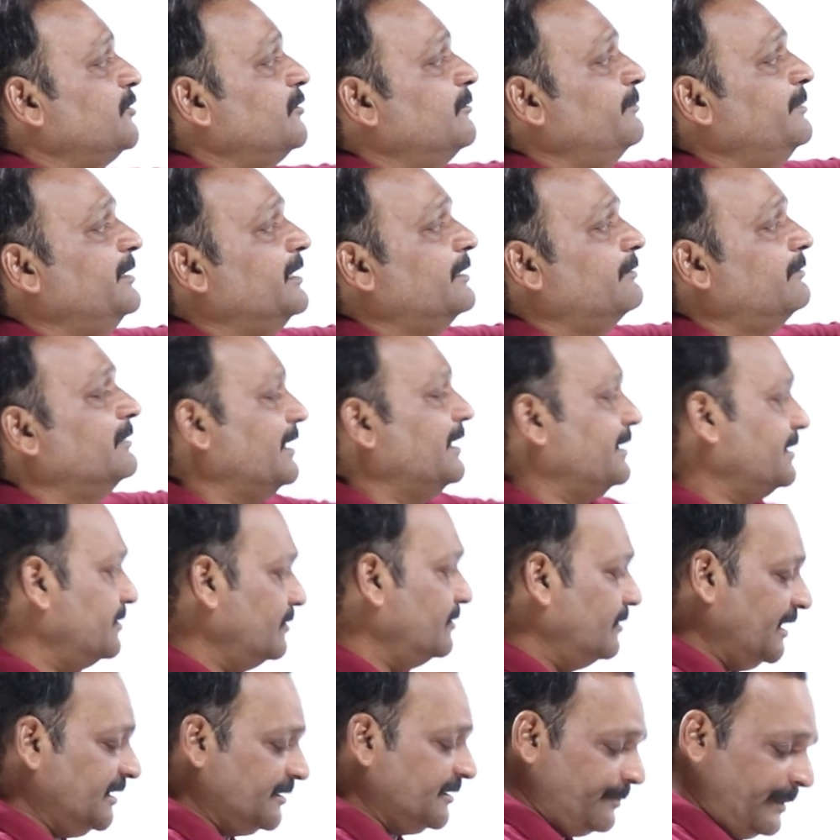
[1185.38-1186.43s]
should be, that is
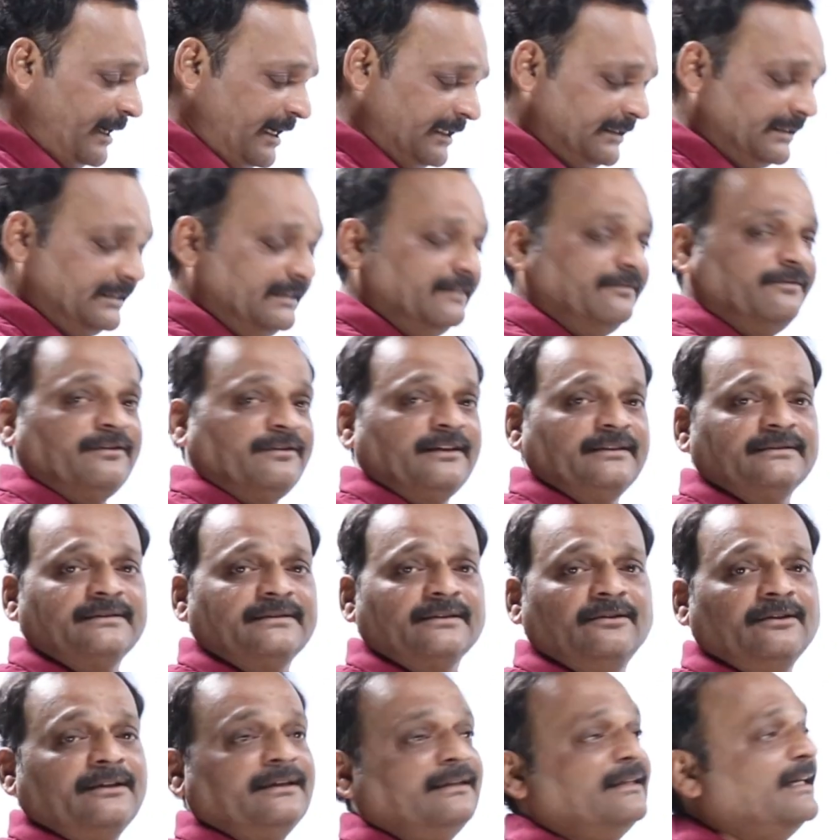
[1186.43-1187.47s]
known as path difference.
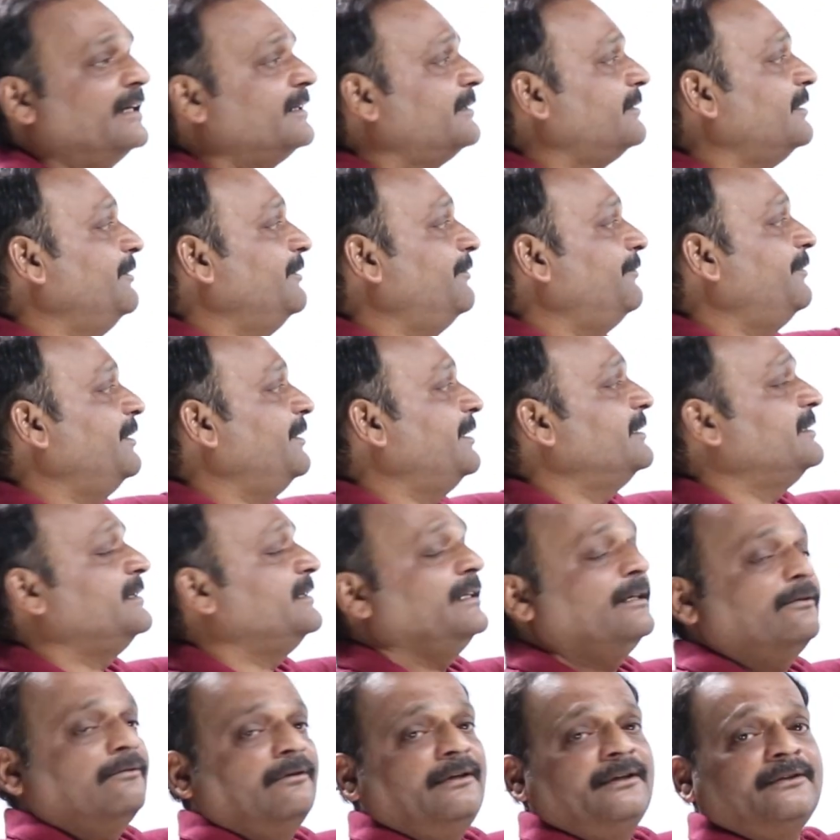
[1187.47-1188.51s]
Okay, that if it is
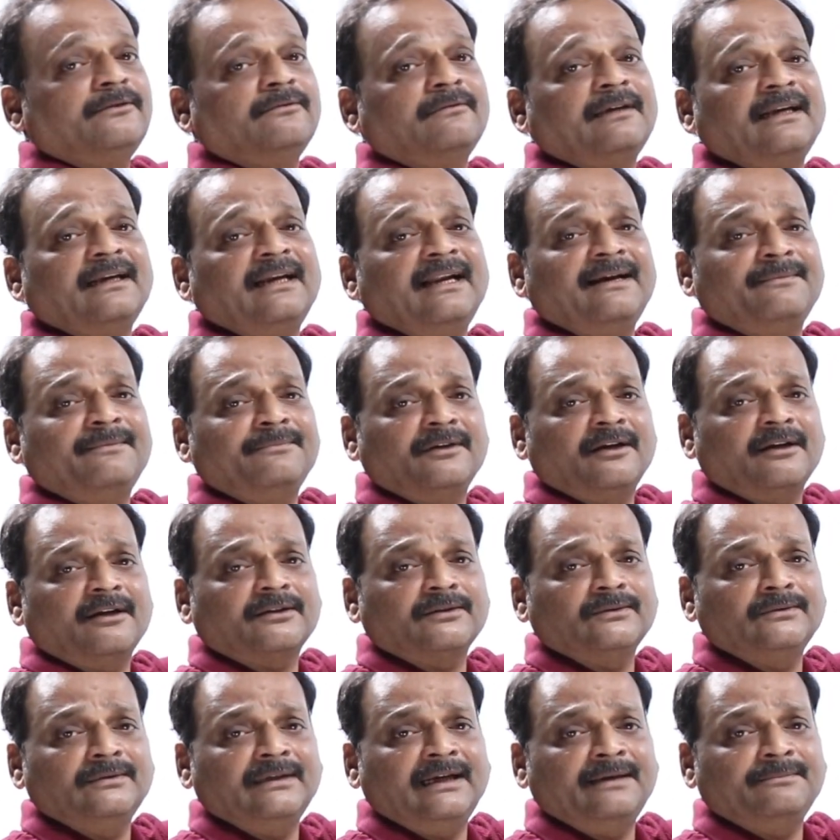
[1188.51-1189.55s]
equal to 1 lambda or
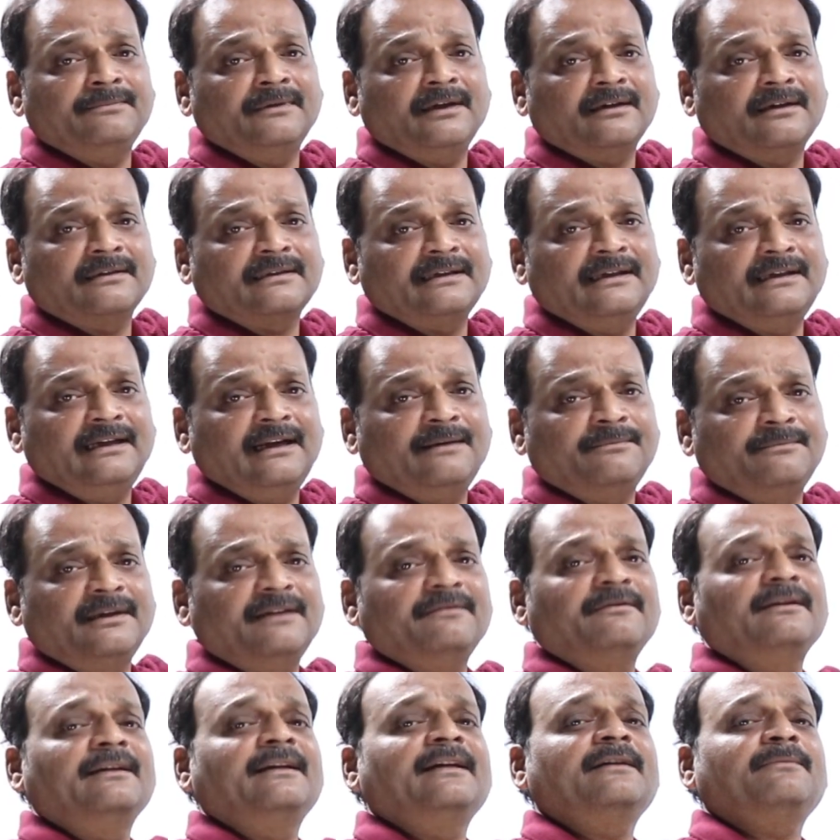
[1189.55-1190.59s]
2 lambda or 3
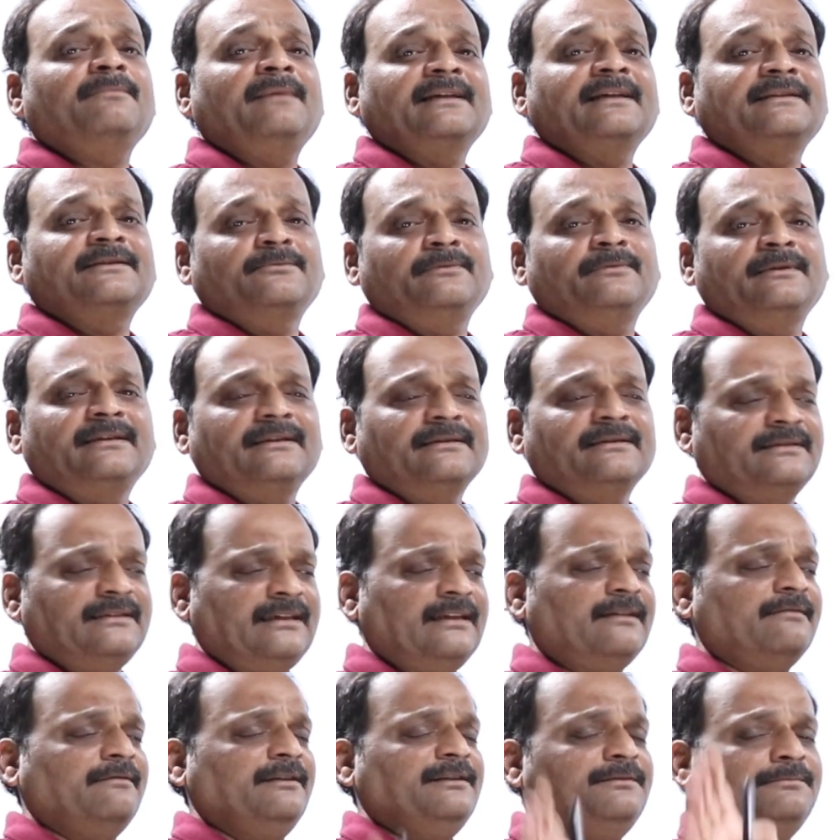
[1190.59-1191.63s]
lambda, we'll get maximum intensity,
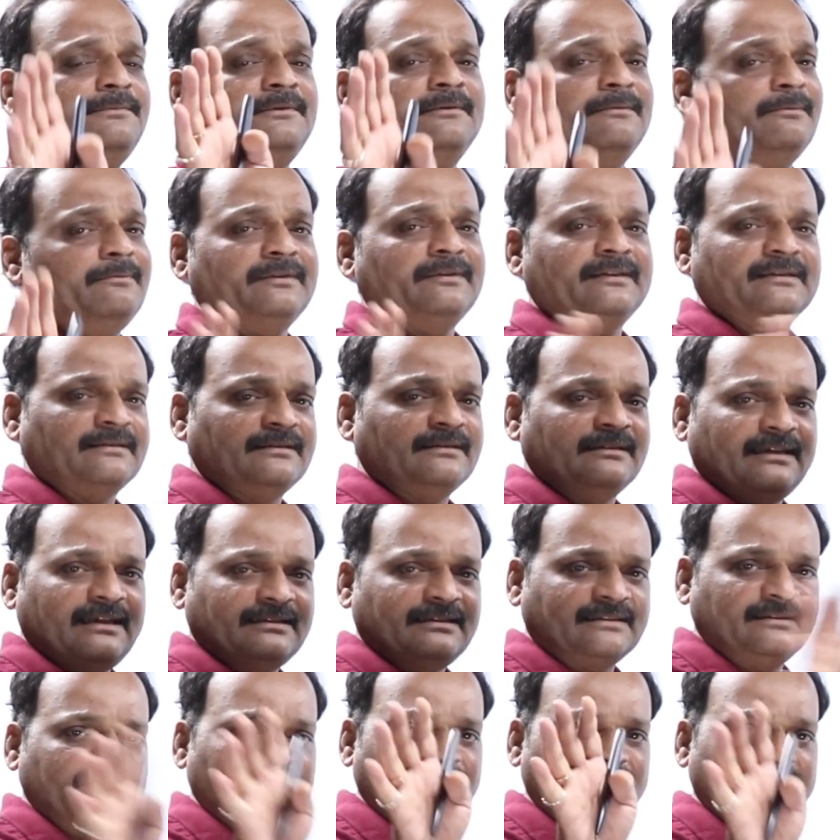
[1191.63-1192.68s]
otherwise minimum intensity.
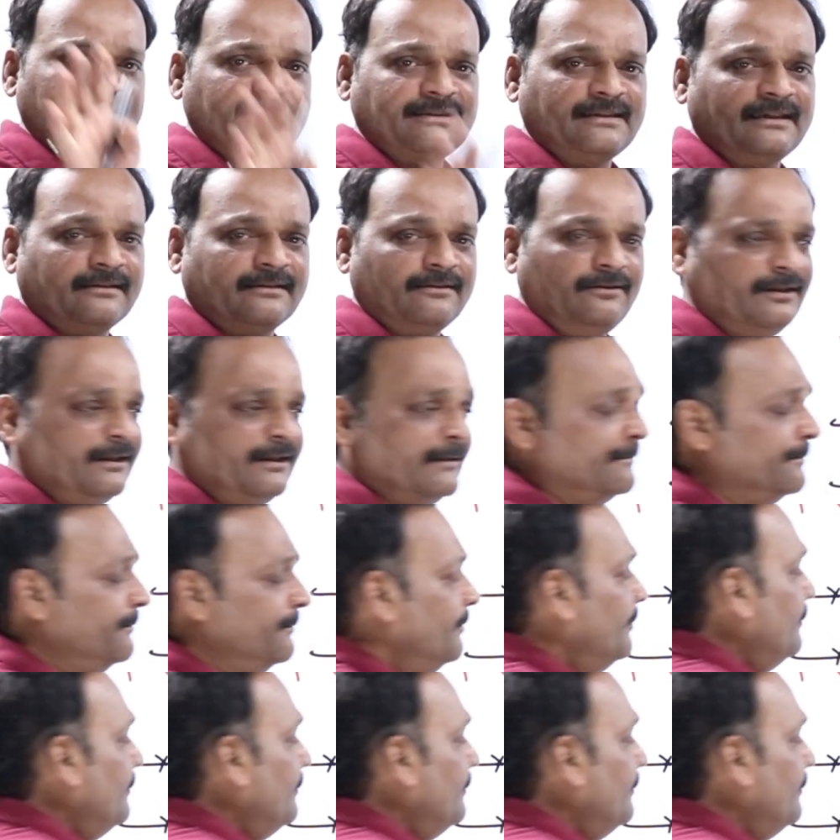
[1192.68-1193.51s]
As simple as that. Okay.